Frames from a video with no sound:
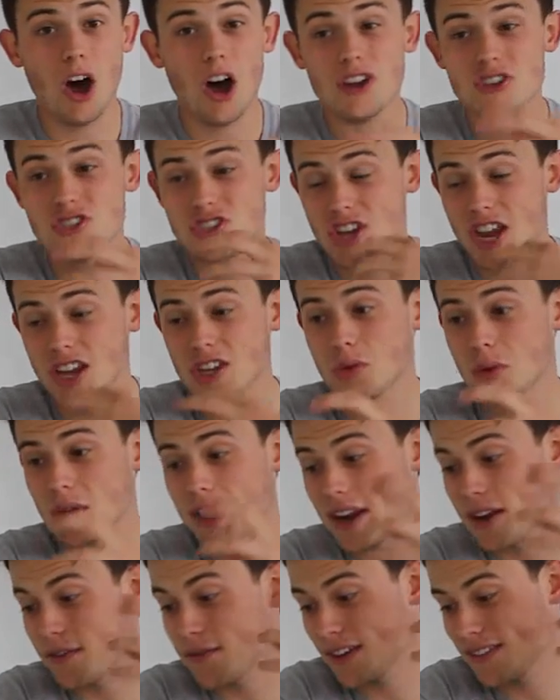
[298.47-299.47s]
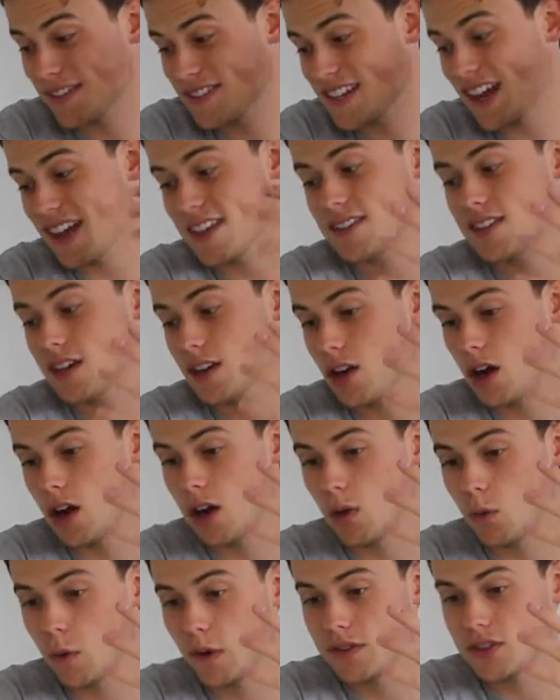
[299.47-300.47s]
I genuinely had a fantastic
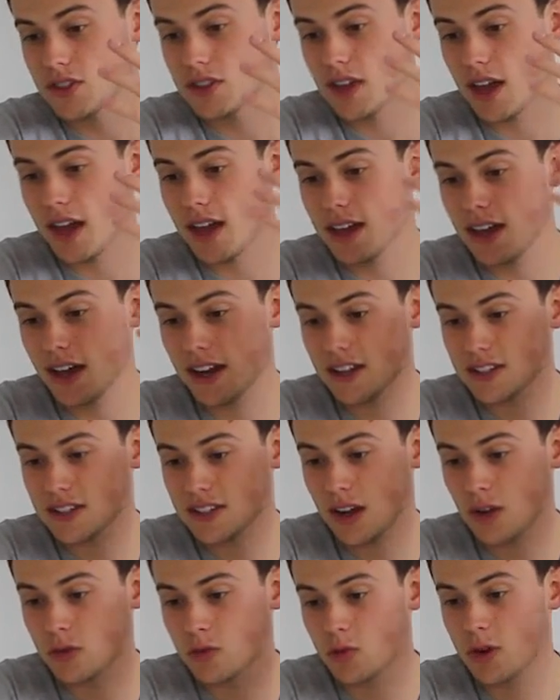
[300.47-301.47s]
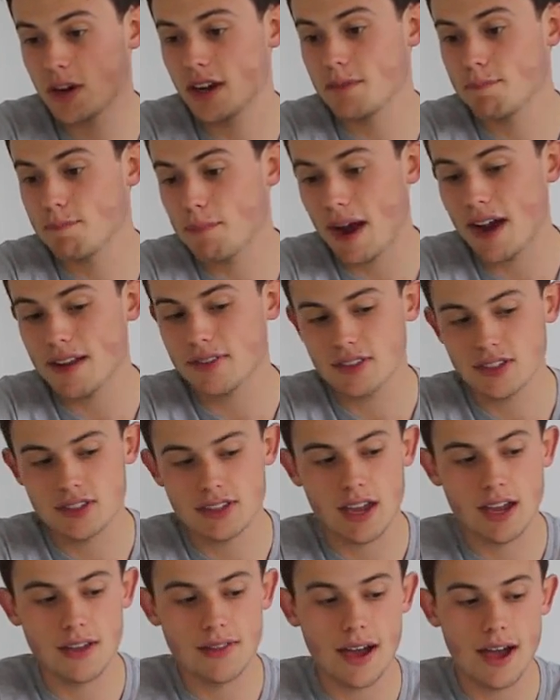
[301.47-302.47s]
night on Wednesday, and it sounds really bad to
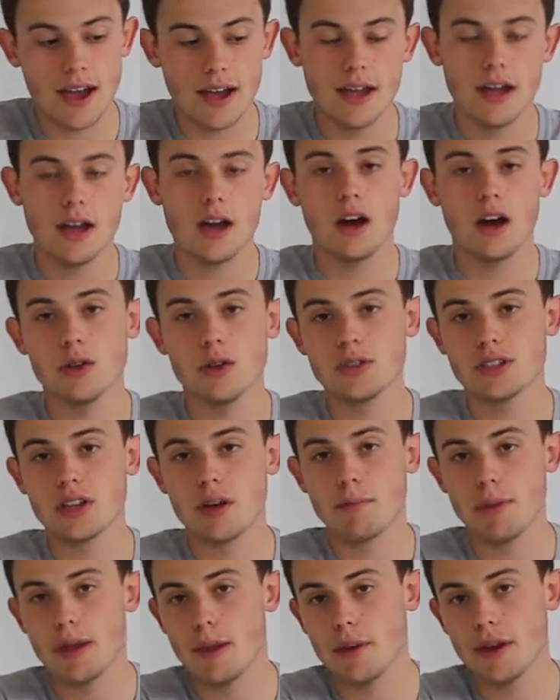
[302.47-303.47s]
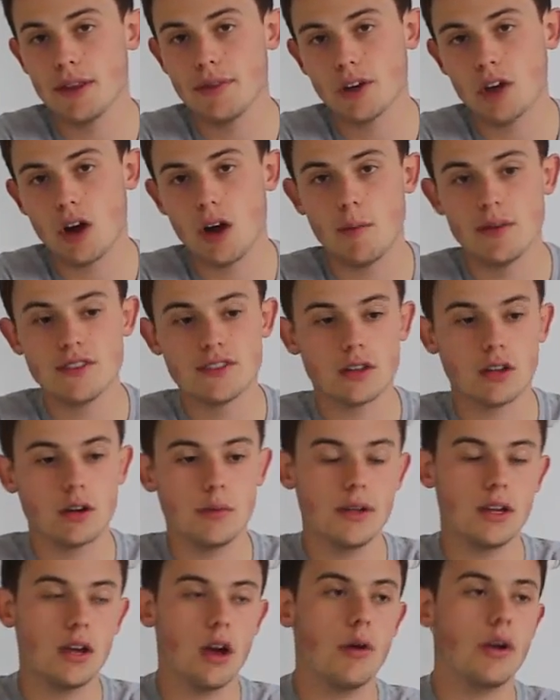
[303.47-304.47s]
say that. know some people in the comments are
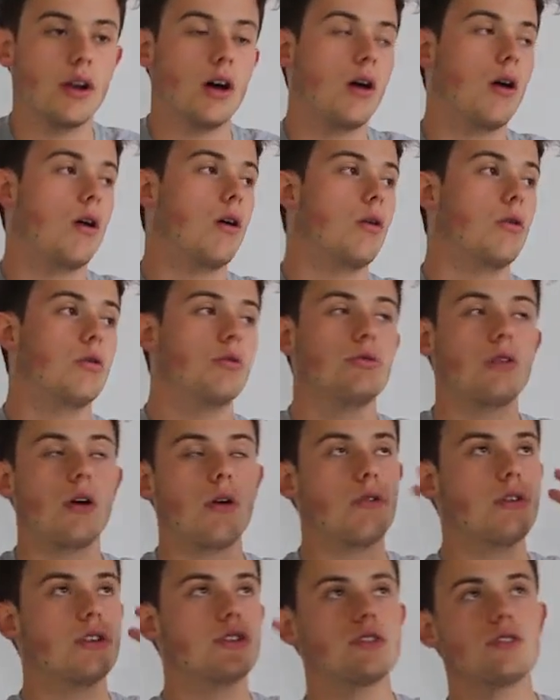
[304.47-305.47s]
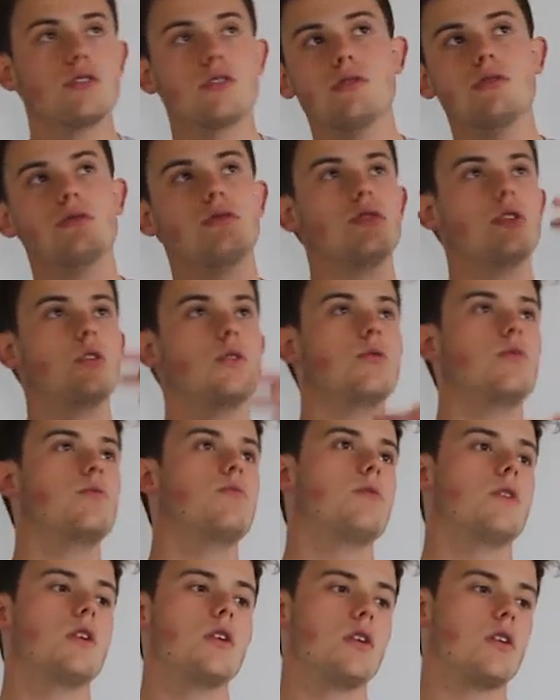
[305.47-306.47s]
going to be going, "Oh, Norwich,
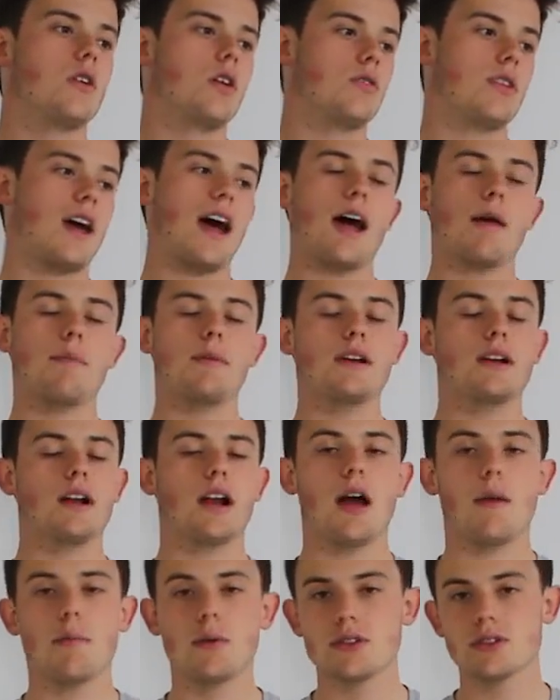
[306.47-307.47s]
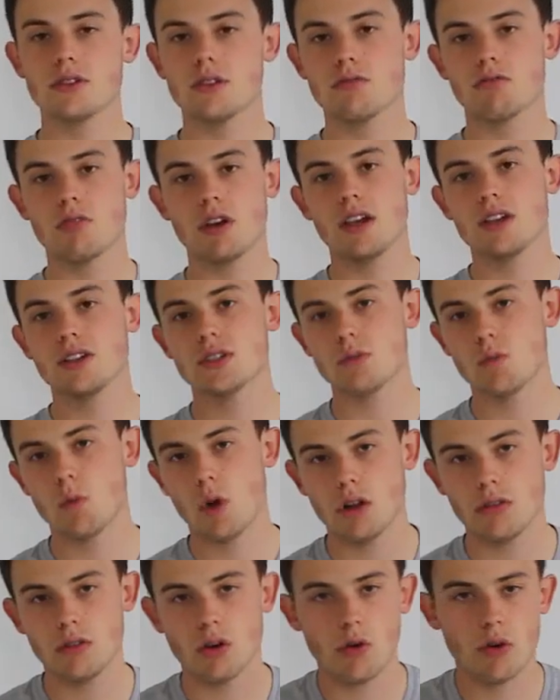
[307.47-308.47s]
you the happy clappers are the reason
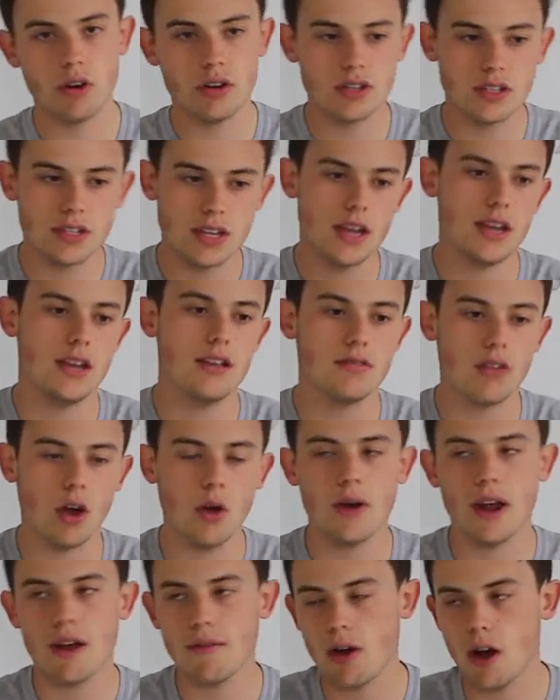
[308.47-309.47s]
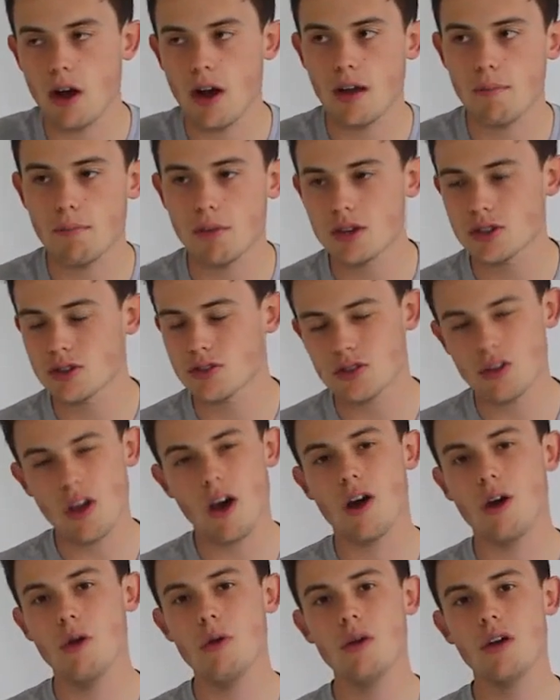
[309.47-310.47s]
why Norwich City don't have high ambitions.
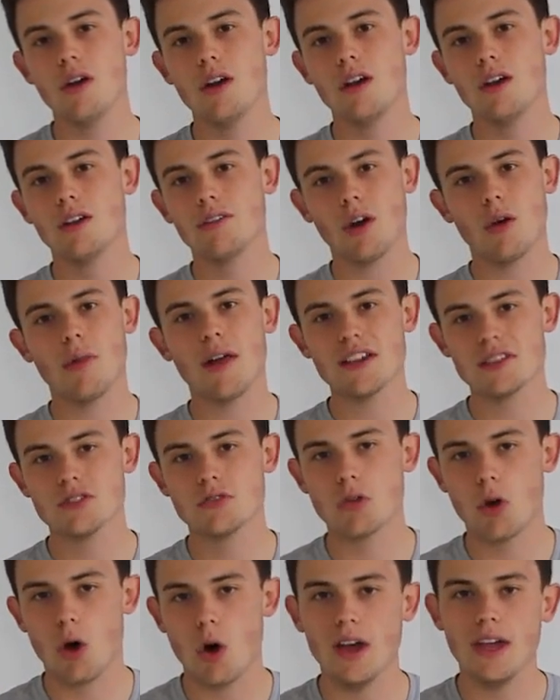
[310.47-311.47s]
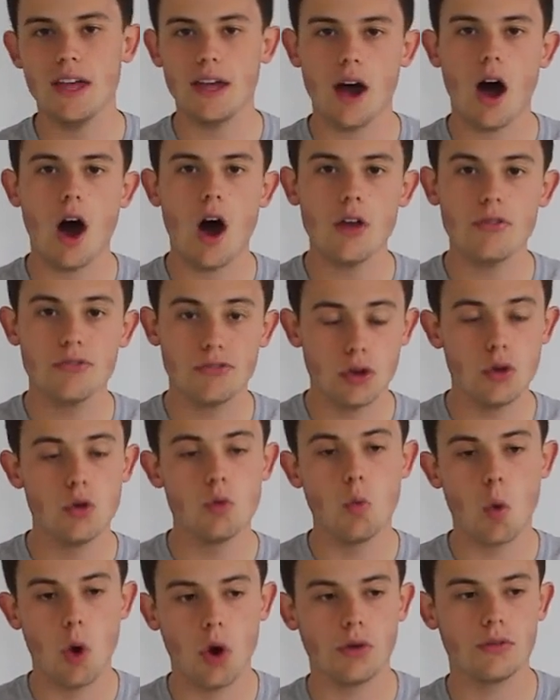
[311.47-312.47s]
No, that's not it. I
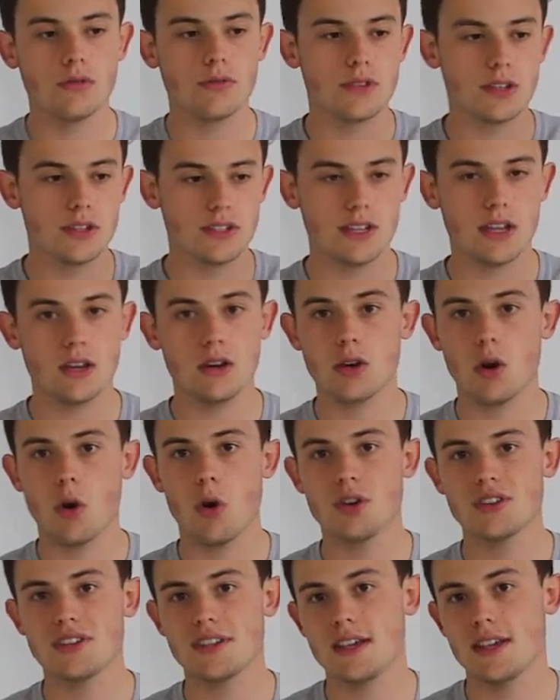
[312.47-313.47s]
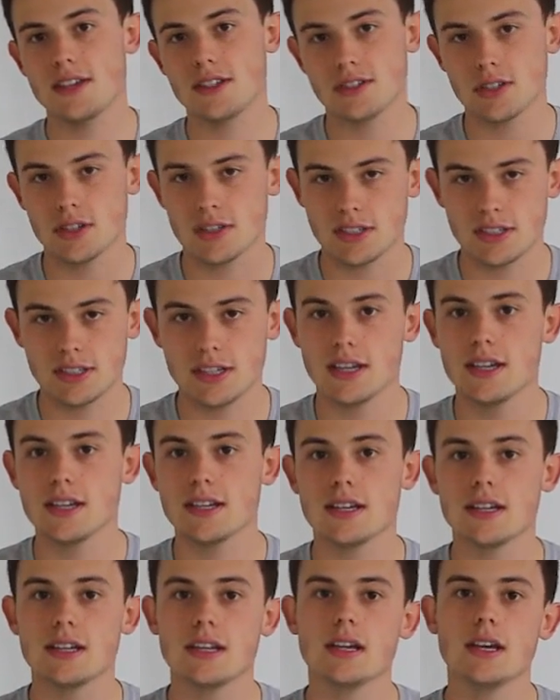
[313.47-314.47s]
do want to see Norwich City
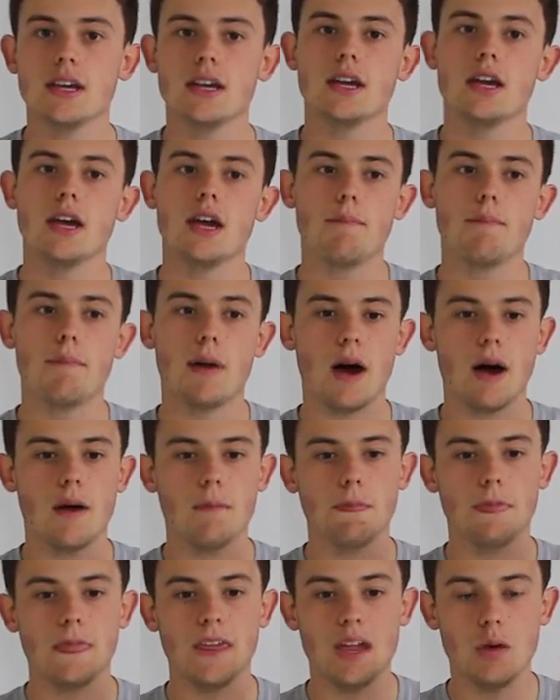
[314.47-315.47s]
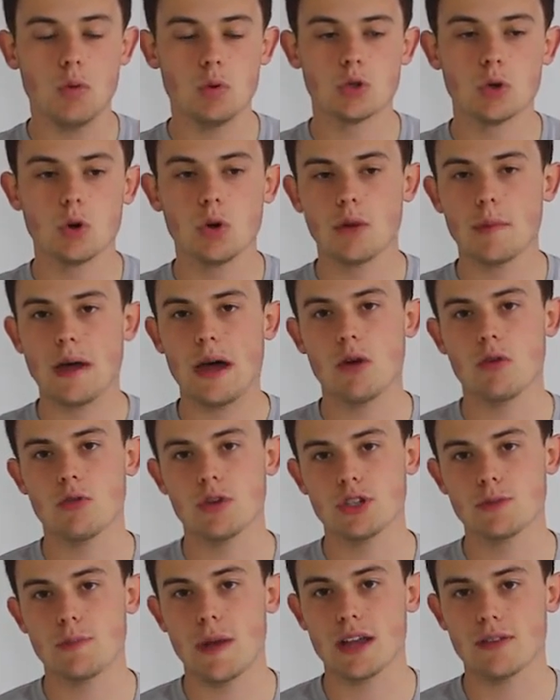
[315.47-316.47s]
succeeding, but it was all about a
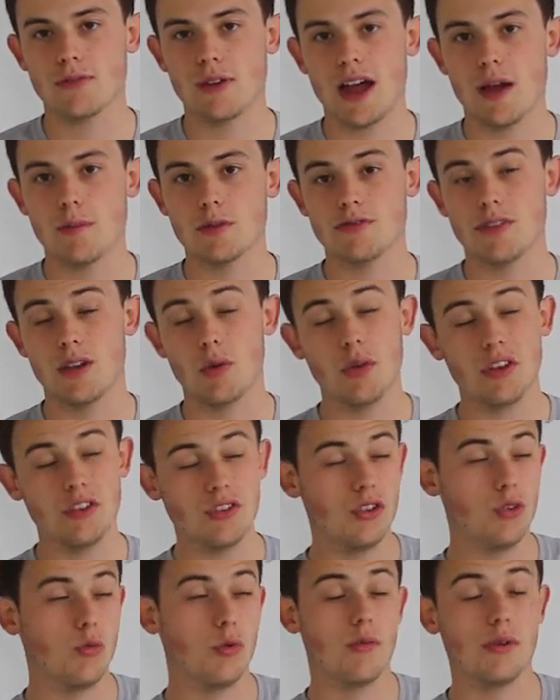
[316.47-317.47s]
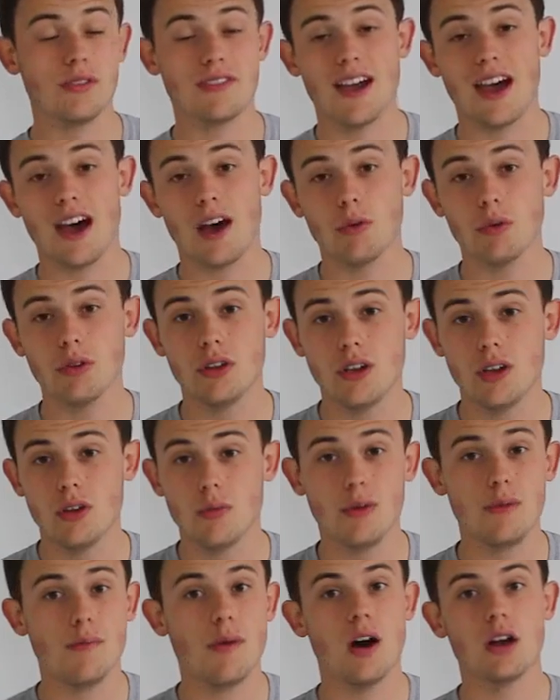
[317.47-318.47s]
respectful atmosphere. We knew we were down.
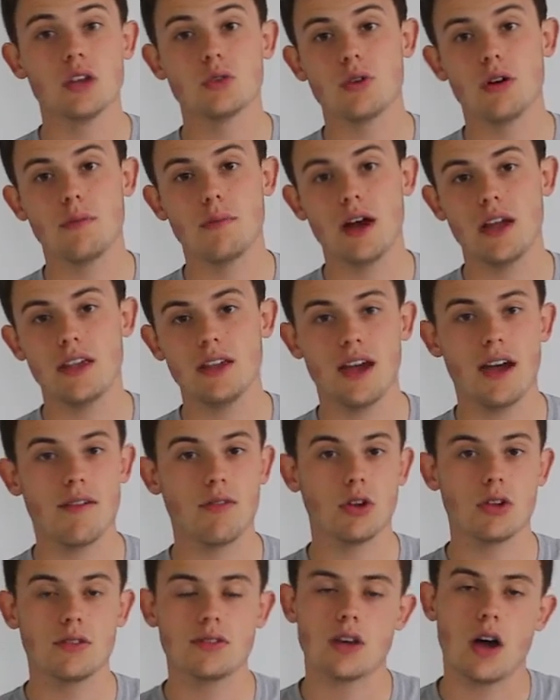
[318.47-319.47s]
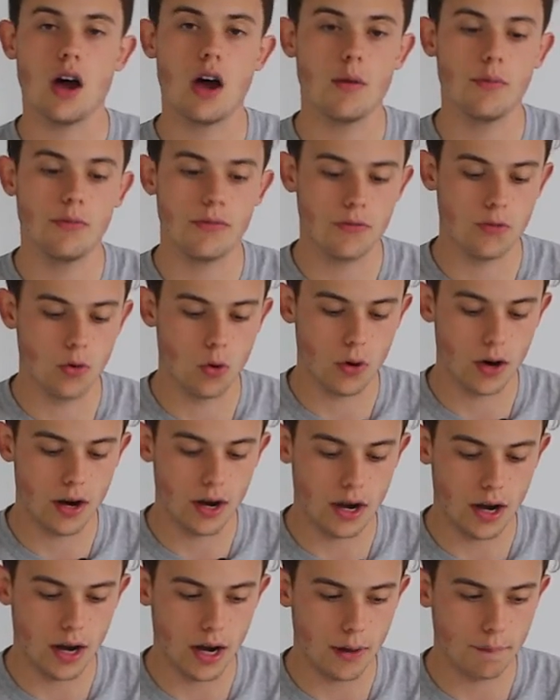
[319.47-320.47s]
We might as well, mate, have a good time for
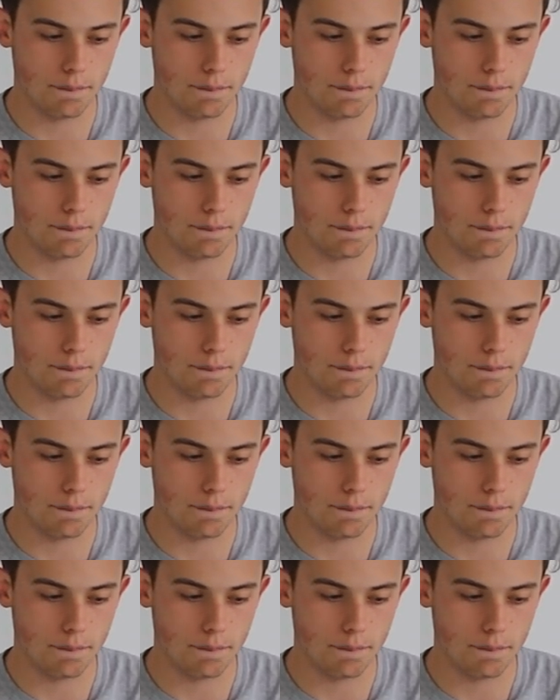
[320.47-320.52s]
it.